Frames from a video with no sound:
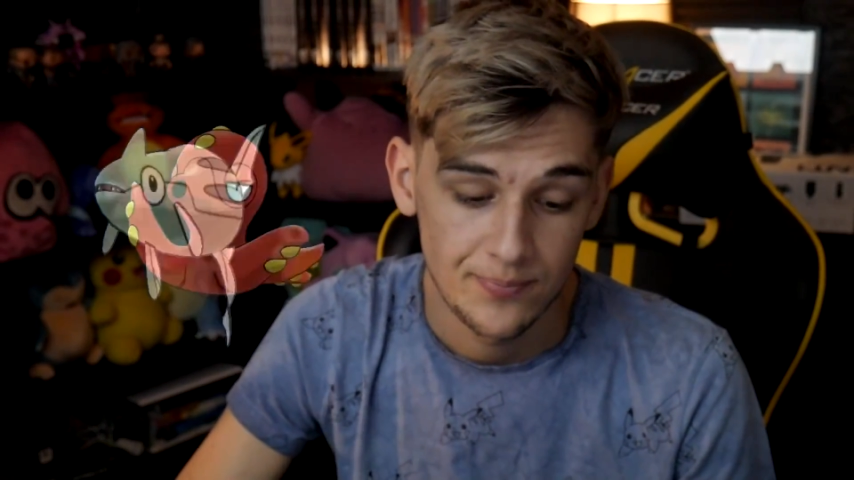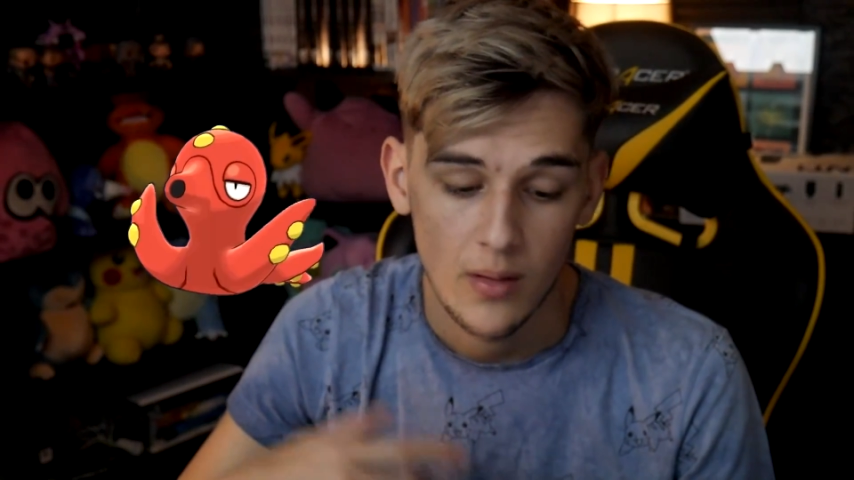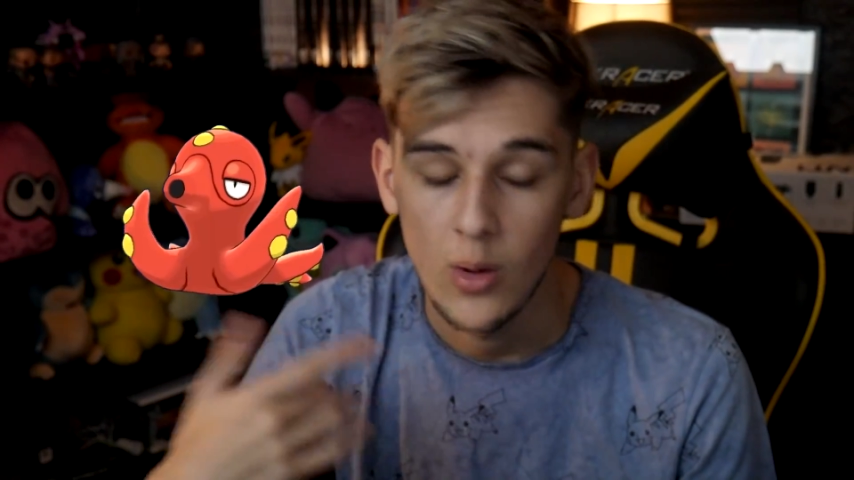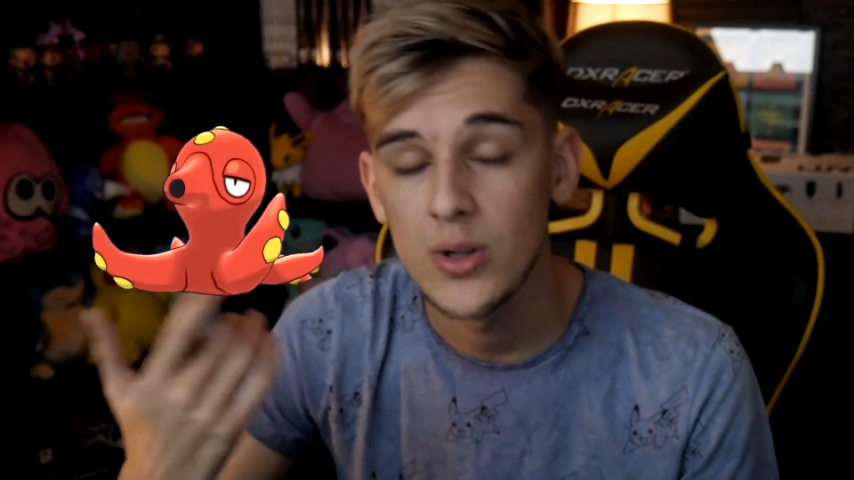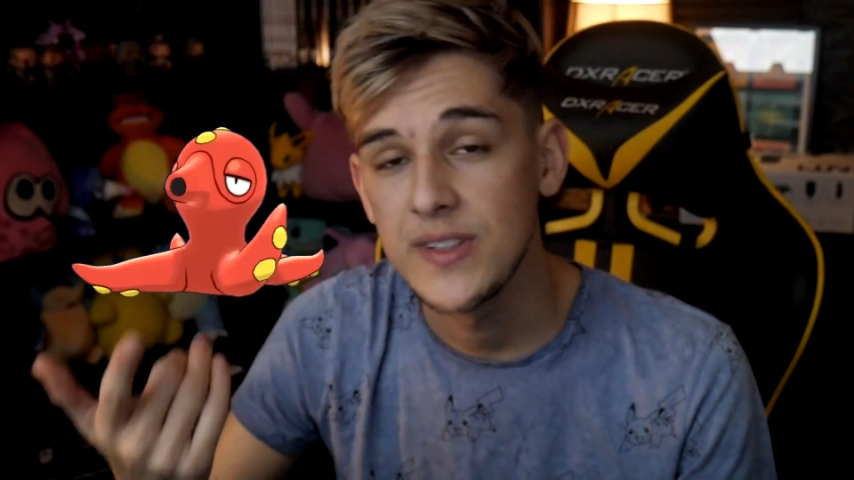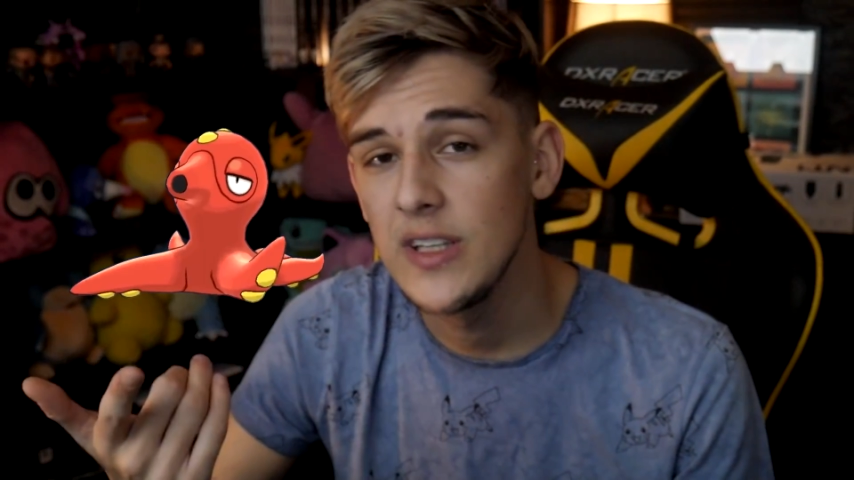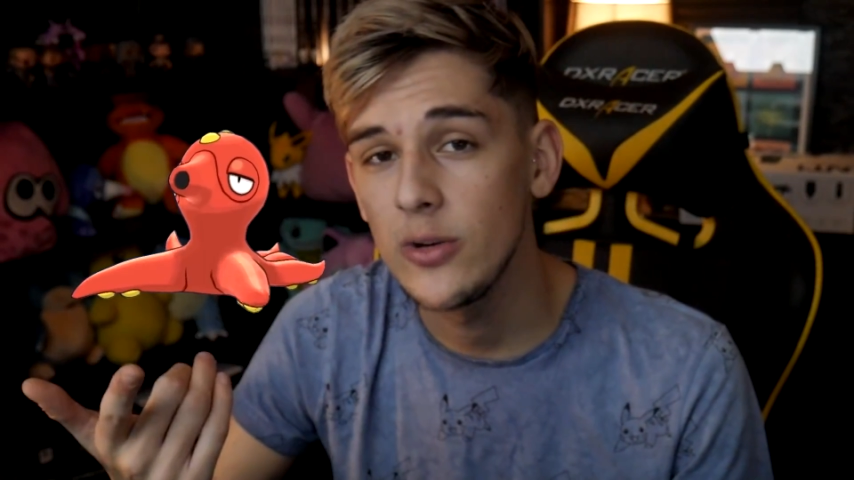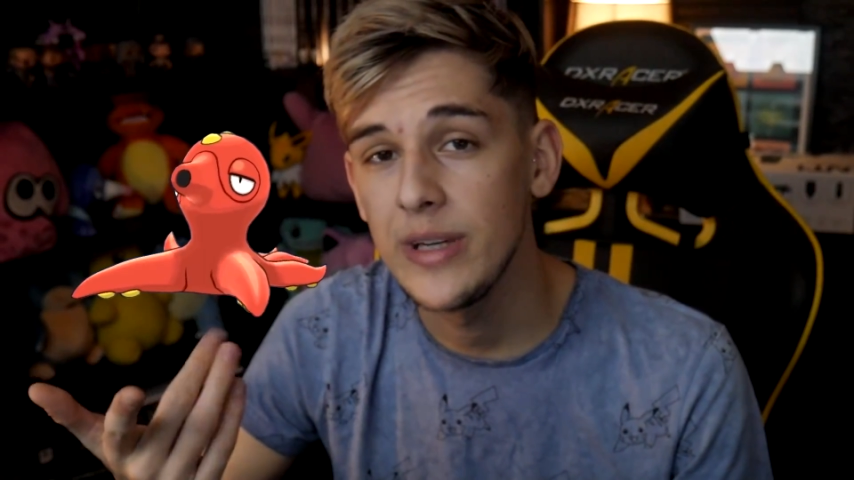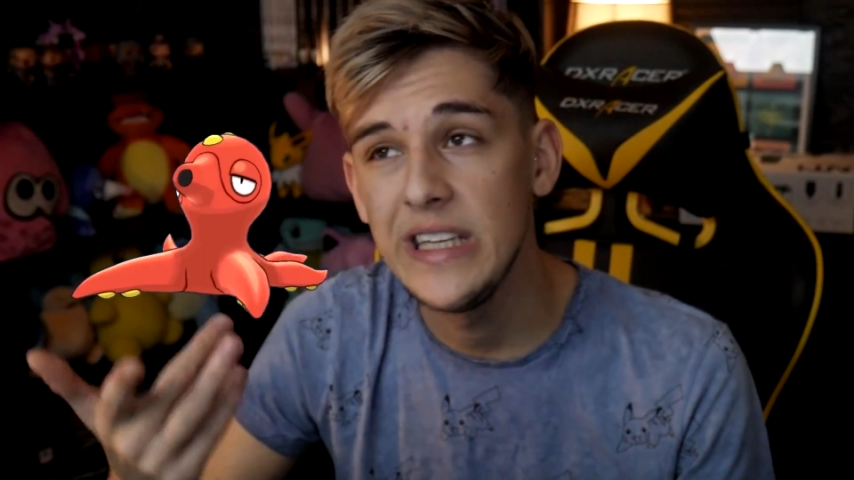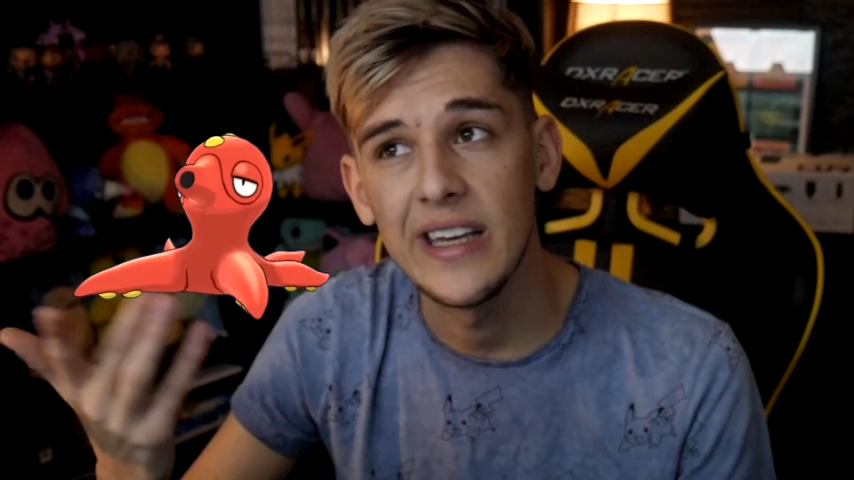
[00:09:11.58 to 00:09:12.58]

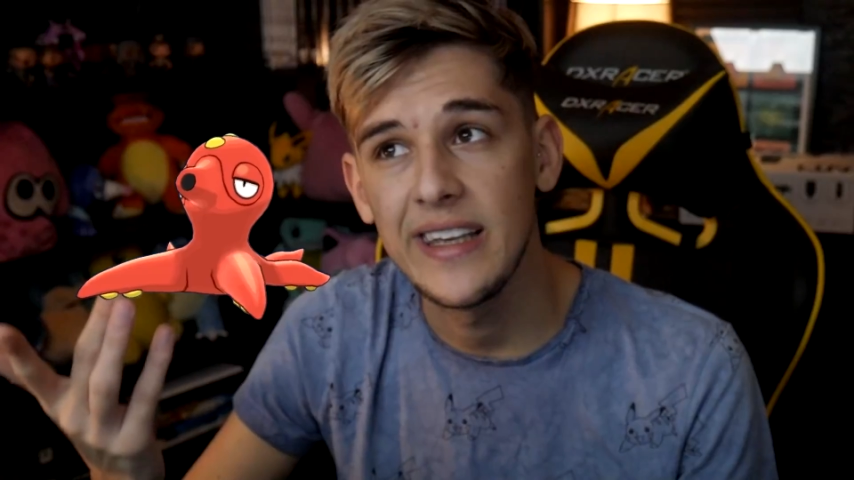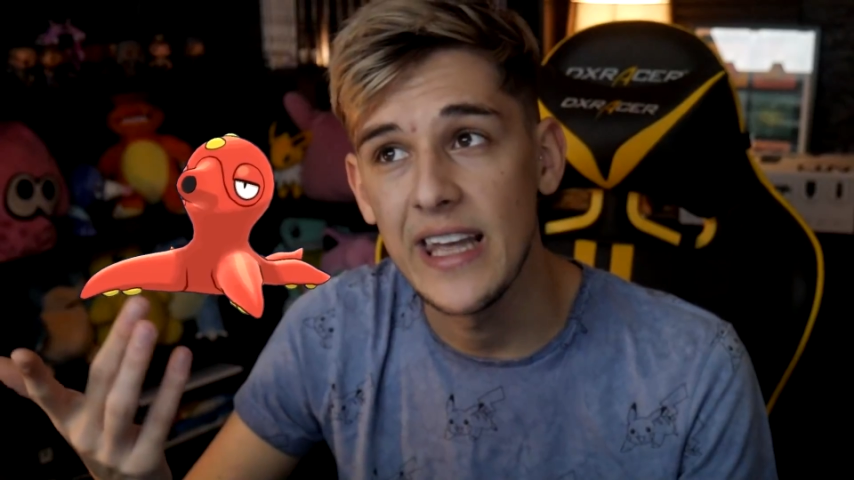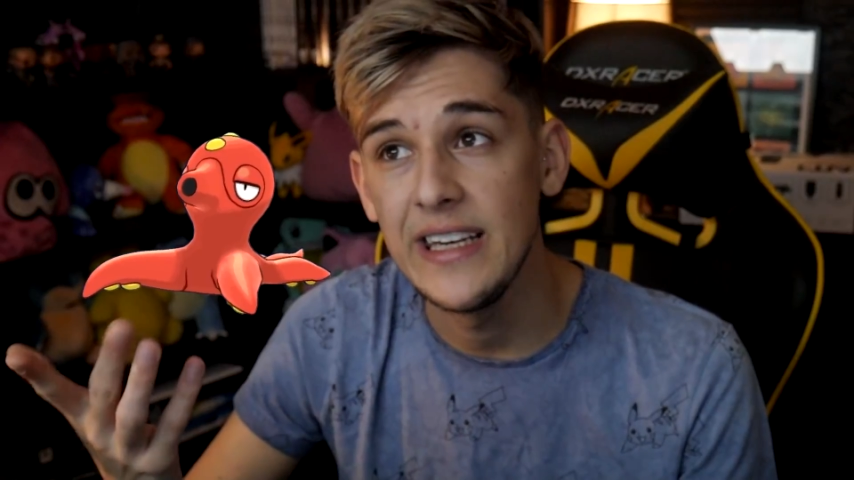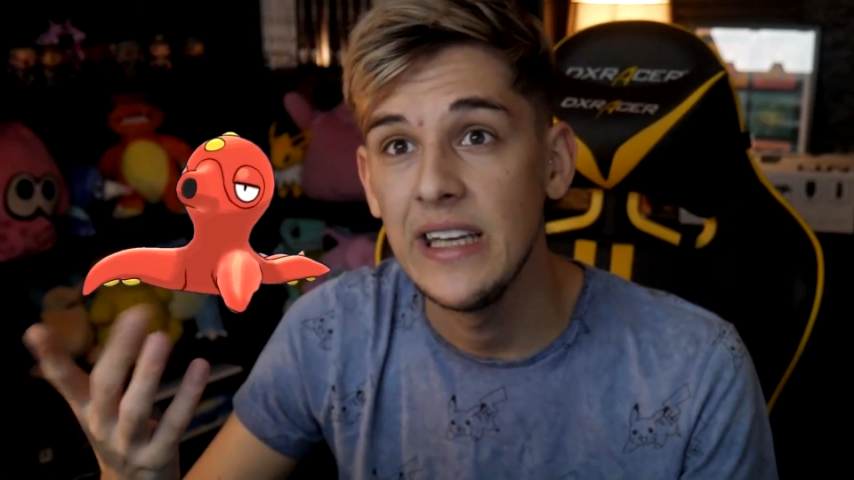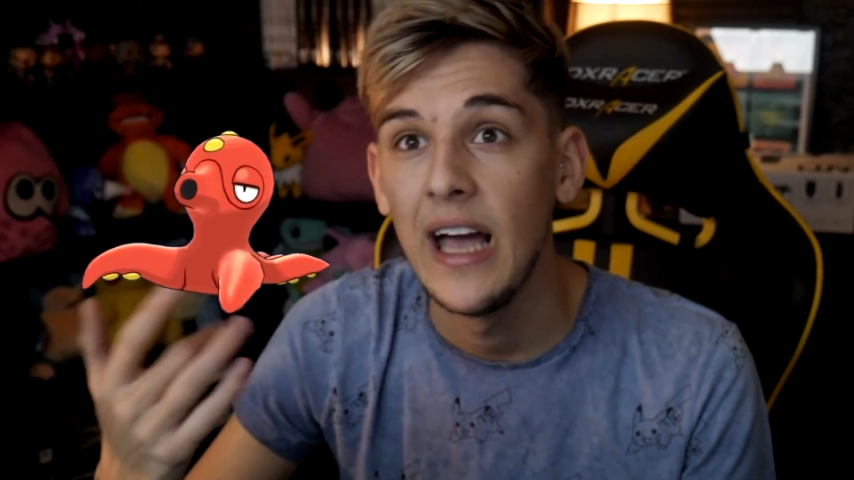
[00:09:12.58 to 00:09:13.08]
Octillery, again,